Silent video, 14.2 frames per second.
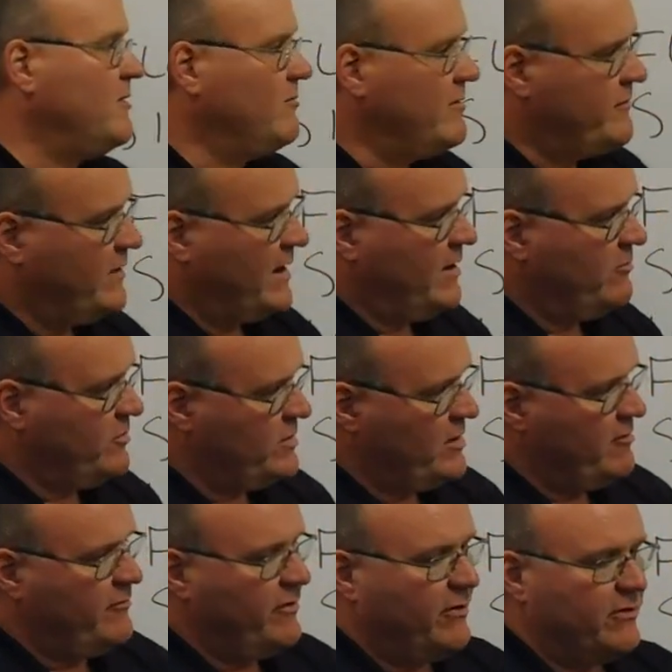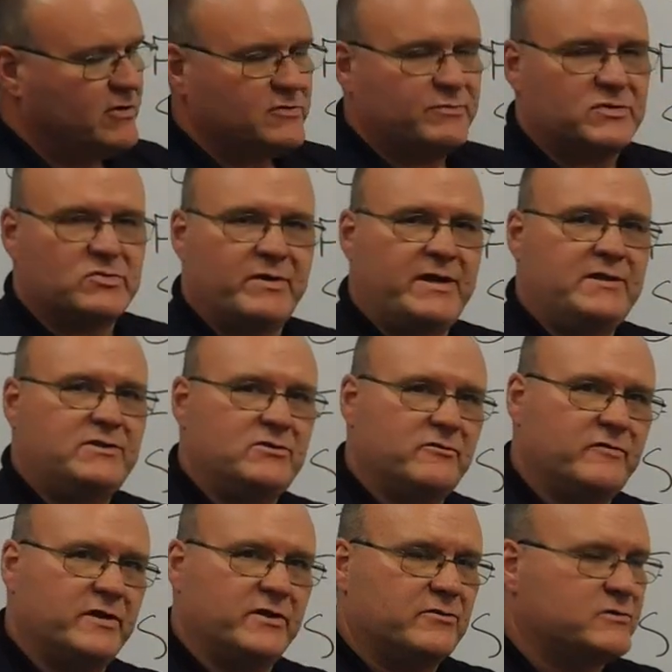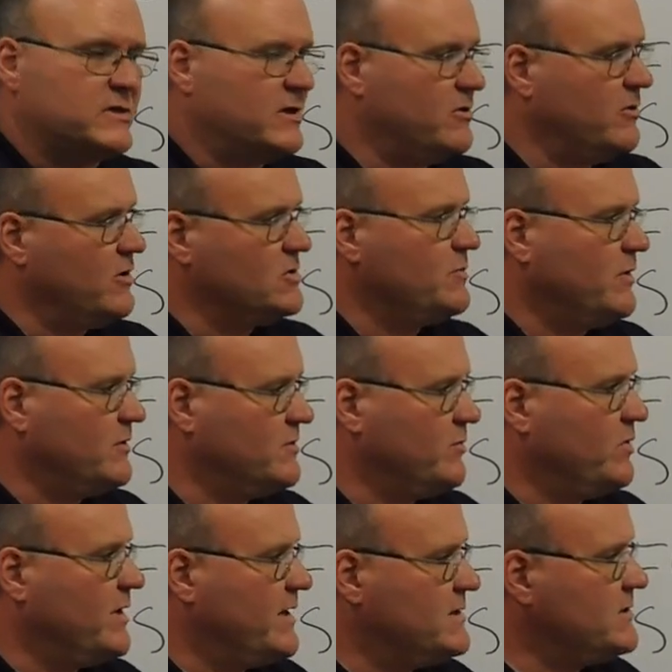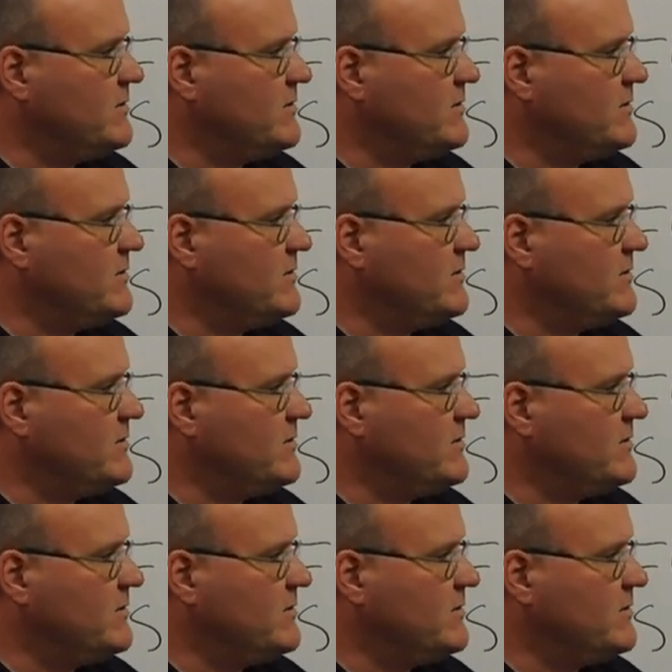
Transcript: we find where that falls between two fingers and cross multiplies.